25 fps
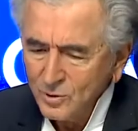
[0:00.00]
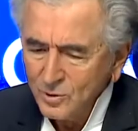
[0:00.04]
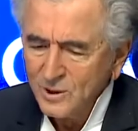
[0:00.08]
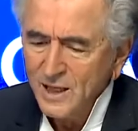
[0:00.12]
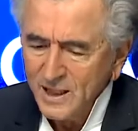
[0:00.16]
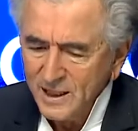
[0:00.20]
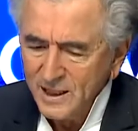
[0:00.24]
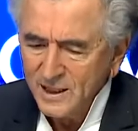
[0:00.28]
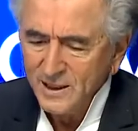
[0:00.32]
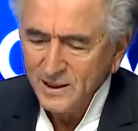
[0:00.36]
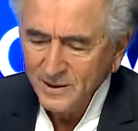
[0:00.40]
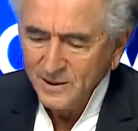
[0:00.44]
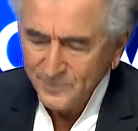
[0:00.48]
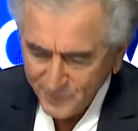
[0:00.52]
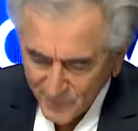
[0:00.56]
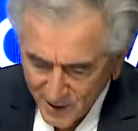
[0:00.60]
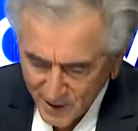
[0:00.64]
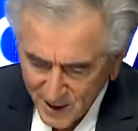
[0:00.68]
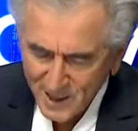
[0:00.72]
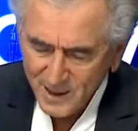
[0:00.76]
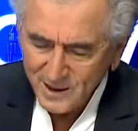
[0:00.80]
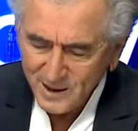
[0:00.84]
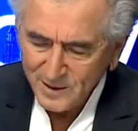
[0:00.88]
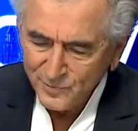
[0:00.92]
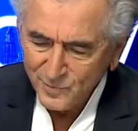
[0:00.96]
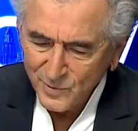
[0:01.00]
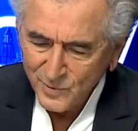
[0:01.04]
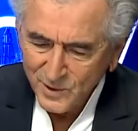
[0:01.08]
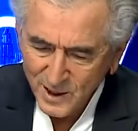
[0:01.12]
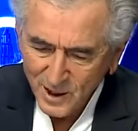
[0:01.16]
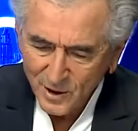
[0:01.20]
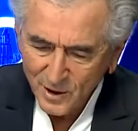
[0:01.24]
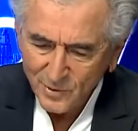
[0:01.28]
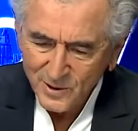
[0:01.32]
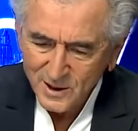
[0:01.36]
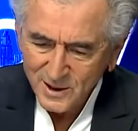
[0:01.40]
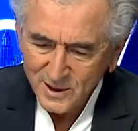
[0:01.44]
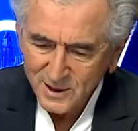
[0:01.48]
Today,
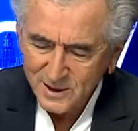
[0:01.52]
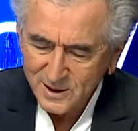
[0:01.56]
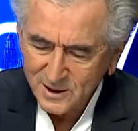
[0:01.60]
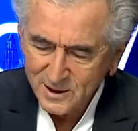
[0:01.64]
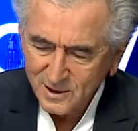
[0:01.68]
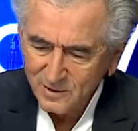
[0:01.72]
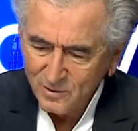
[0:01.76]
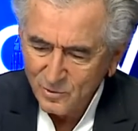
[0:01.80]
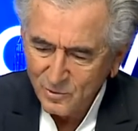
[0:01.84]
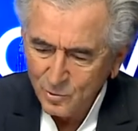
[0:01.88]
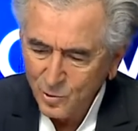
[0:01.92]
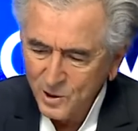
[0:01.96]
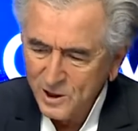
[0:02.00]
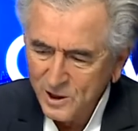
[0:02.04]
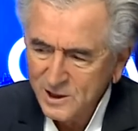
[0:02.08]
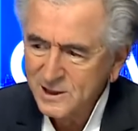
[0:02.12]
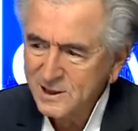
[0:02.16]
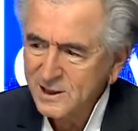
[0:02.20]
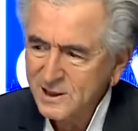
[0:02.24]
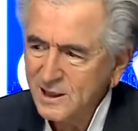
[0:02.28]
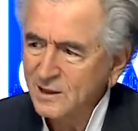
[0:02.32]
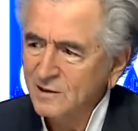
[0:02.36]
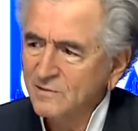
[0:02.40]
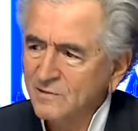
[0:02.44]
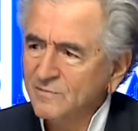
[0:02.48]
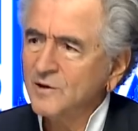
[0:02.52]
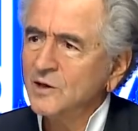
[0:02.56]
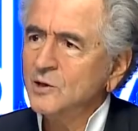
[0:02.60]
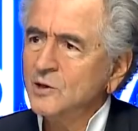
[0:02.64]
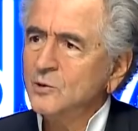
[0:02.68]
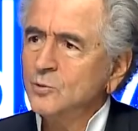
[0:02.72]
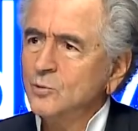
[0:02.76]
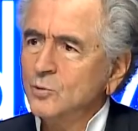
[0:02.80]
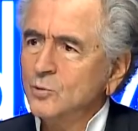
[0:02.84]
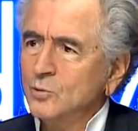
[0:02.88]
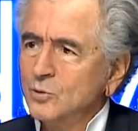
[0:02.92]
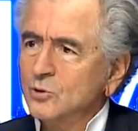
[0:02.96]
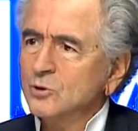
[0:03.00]
there is Western
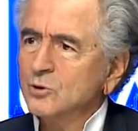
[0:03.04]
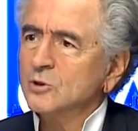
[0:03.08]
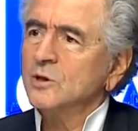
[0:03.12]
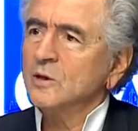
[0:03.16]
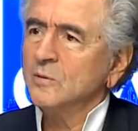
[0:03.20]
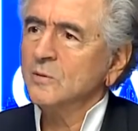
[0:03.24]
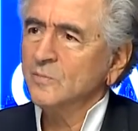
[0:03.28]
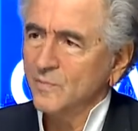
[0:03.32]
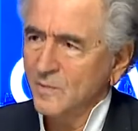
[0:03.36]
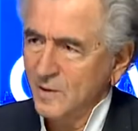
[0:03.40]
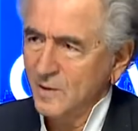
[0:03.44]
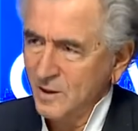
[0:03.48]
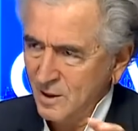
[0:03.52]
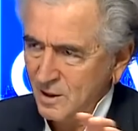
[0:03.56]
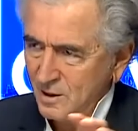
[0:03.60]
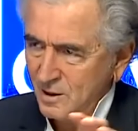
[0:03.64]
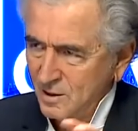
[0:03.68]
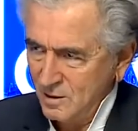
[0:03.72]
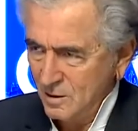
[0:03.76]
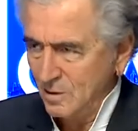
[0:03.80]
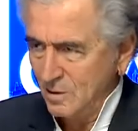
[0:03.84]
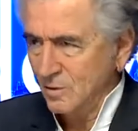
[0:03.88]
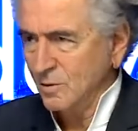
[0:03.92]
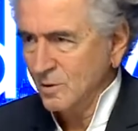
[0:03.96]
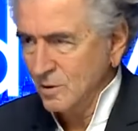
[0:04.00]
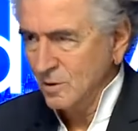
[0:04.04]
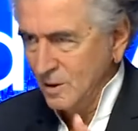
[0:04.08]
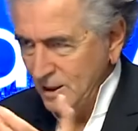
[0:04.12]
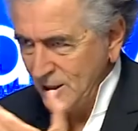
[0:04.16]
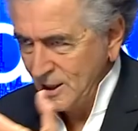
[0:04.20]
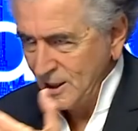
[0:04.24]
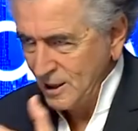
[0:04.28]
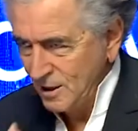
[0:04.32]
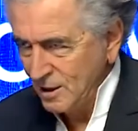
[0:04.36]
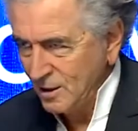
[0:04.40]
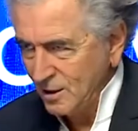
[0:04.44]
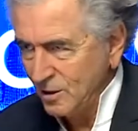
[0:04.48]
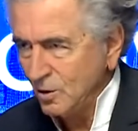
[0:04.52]
values
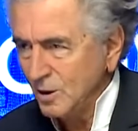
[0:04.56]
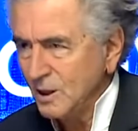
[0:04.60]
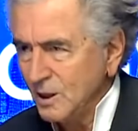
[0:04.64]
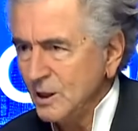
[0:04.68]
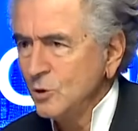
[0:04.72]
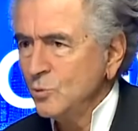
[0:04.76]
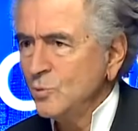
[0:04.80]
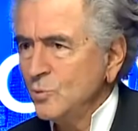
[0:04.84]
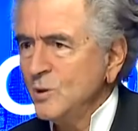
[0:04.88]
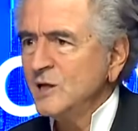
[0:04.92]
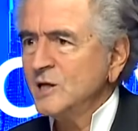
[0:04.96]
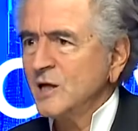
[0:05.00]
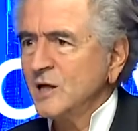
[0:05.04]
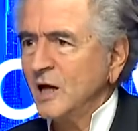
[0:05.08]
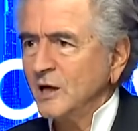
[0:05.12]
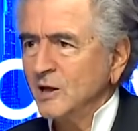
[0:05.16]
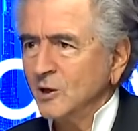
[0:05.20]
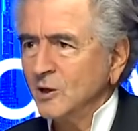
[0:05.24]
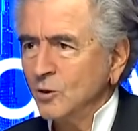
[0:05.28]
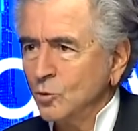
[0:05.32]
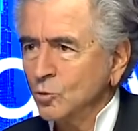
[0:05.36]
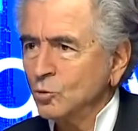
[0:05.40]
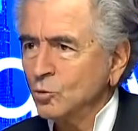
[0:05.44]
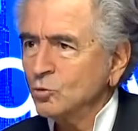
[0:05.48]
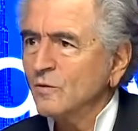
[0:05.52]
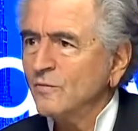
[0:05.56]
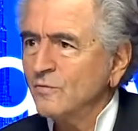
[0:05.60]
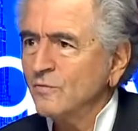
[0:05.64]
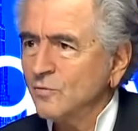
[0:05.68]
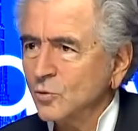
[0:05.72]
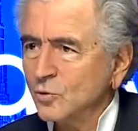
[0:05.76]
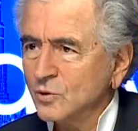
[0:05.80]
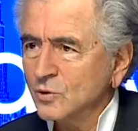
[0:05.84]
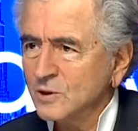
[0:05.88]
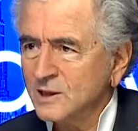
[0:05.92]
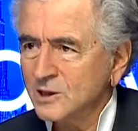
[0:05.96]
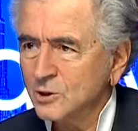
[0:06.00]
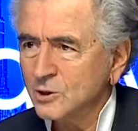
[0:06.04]
in which I include, of
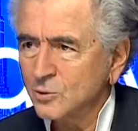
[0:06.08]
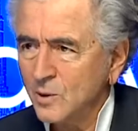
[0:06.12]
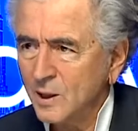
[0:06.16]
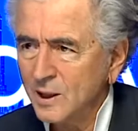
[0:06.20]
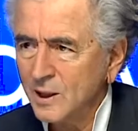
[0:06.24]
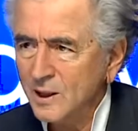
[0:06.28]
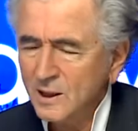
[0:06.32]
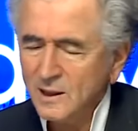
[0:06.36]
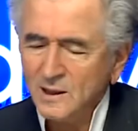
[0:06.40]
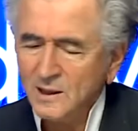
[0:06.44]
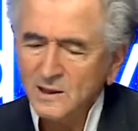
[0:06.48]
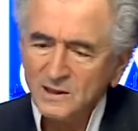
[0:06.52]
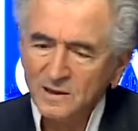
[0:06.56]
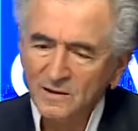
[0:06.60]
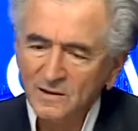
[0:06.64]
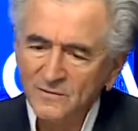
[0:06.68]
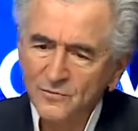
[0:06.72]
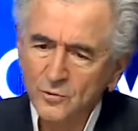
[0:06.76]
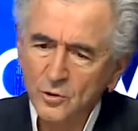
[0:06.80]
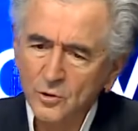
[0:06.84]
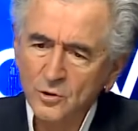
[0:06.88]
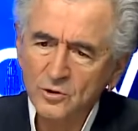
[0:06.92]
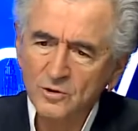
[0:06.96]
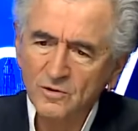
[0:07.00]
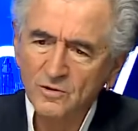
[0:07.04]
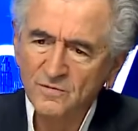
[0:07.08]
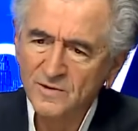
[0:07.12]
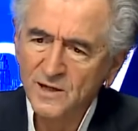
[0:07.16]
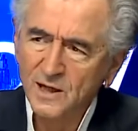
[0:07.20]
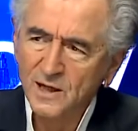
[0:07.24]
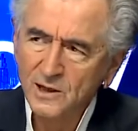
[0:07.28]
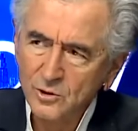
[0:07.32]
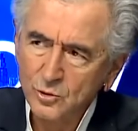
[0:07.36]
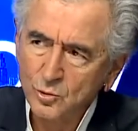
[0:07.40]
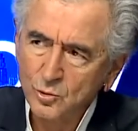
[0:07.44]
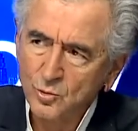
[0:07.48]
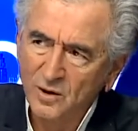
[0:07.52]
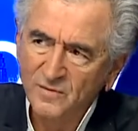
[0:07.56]
course, Israel, and in front of
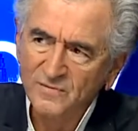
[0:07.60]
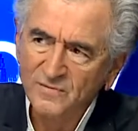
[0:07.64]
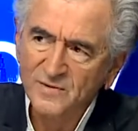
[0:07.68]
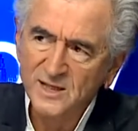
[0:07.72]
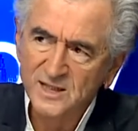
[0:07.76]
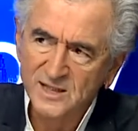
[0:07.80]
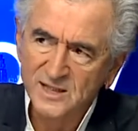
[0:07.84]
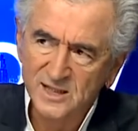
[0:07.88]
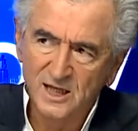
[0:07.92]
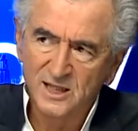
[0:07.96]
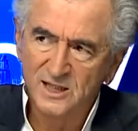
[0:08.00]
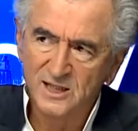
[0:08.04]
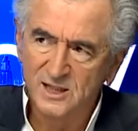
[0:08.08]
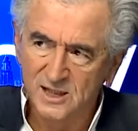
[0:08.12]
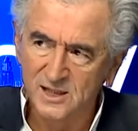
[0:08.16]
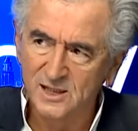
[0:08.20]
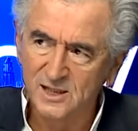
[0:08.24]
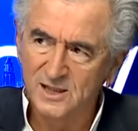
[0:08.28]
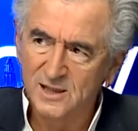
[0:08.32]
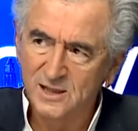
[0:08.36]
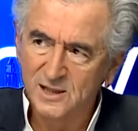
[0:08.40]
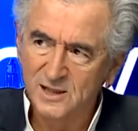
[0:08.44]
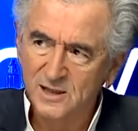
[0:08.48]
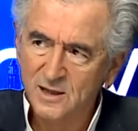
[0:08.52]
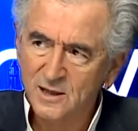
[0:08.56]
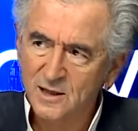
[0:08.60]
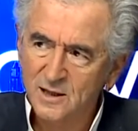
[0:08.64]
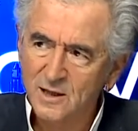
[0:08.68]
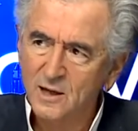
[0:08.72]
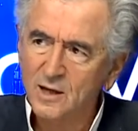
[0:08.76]
that you have this axis